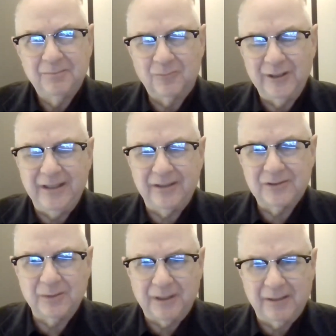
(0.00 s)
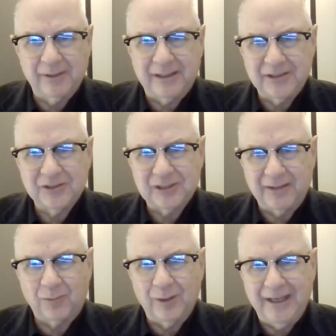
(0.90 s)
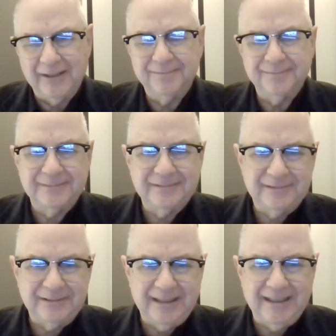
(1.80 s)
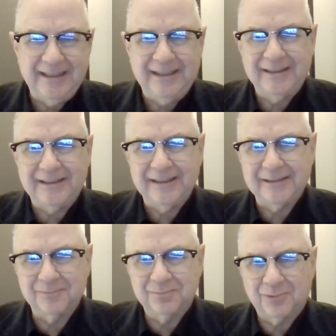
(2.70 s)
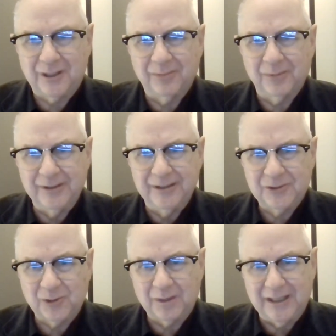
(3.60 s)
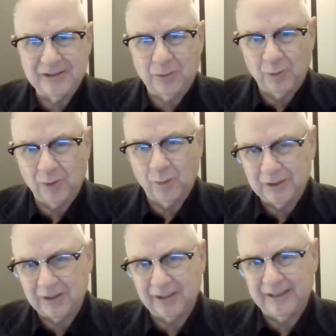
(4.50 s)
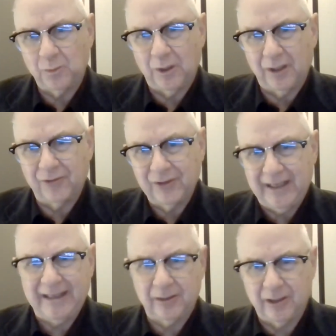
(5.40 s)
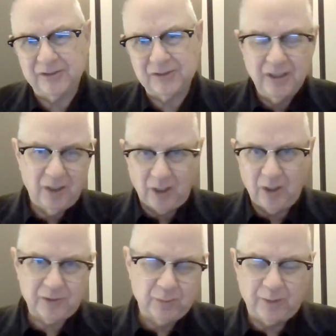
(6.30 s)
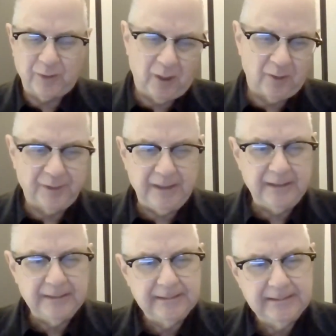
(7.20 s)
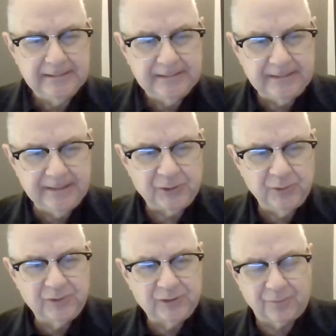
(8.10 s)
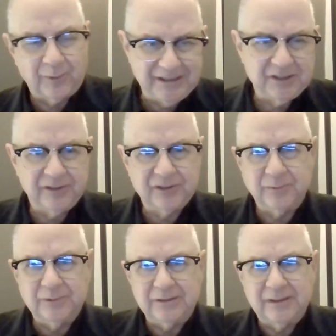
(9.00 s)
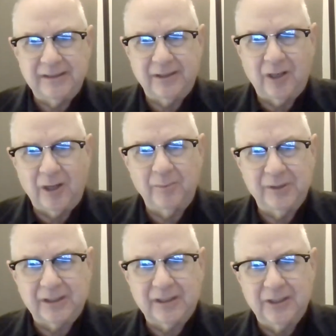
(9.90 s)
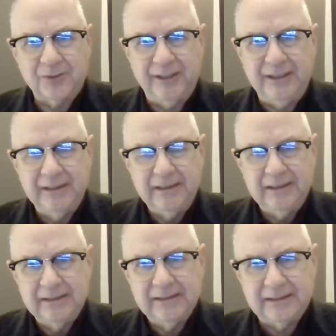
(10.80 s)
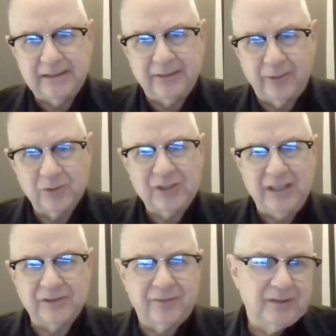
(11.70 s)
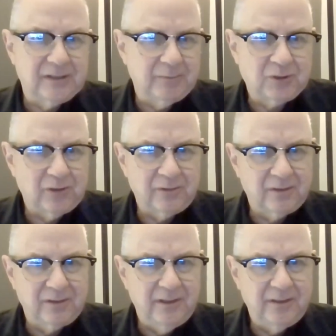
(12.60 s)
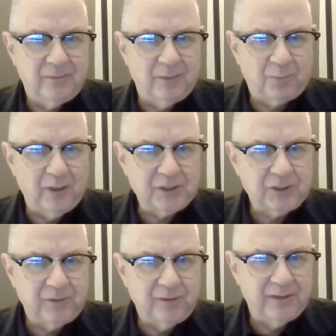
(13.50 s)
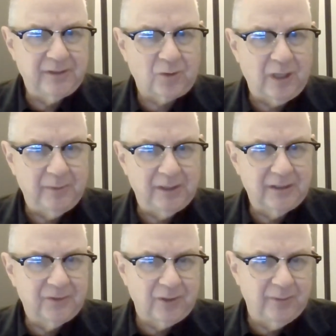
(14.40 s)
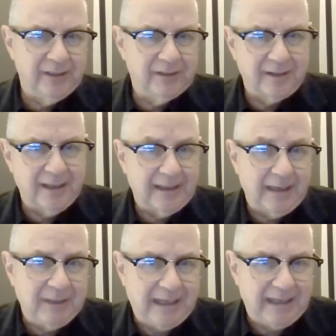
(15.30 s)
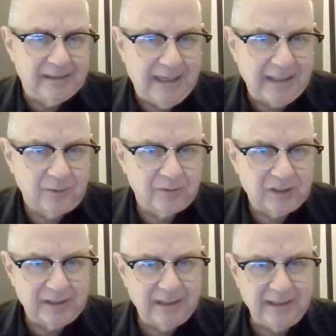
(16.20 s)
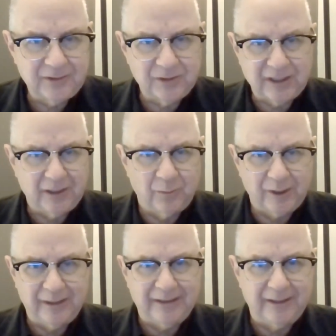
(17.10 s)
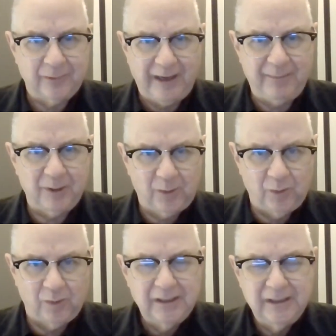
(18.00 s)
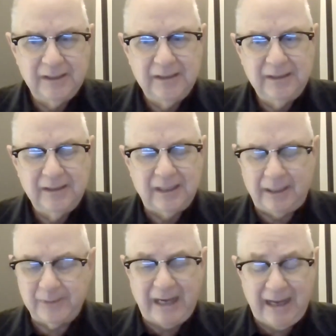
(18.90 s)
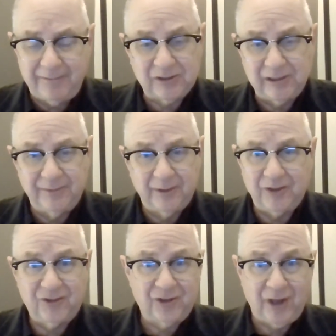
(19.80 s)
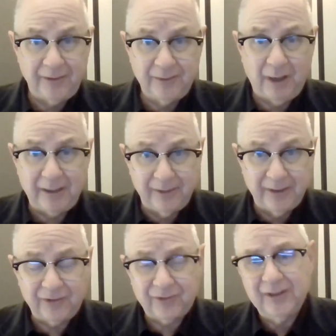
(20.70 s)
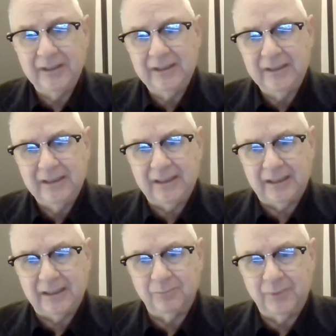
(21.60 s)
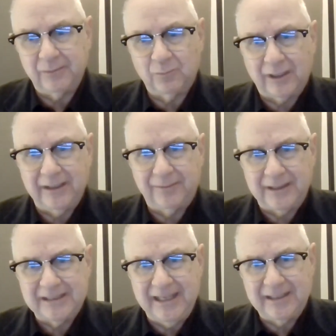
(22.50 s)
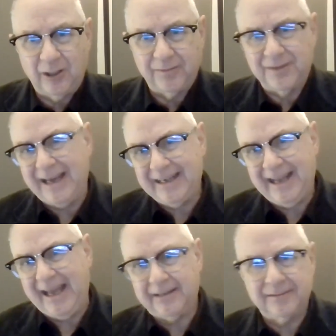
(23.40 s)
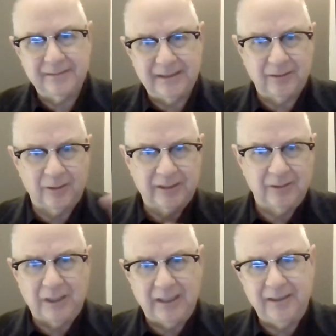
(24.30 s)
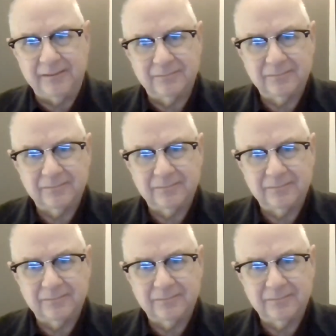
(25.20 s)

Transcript: readings, the publications I've read, yeah, I could probably surmise. I wonder what the link was. And unless also with all the issues of racism and the harm in the country, those kinds of things, I'm certain the pressure and the trauma contributed to that. I'm not a doctor or psychiatrist. I don't want to go down that rabbit hole. I'm obviously very stunned by this. But if I take off that hat and look at my